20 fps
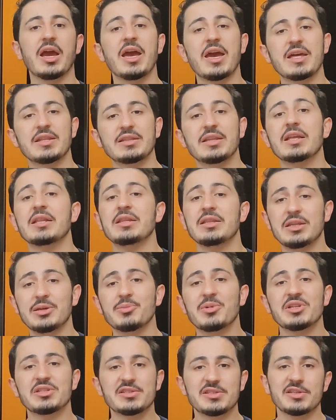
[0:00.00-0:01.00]
and
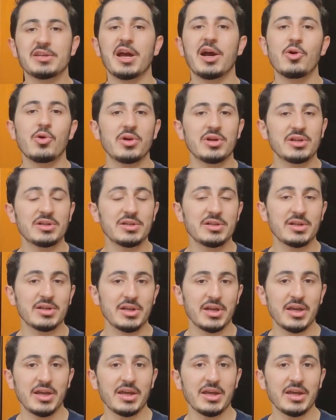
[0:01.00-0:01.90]
limit our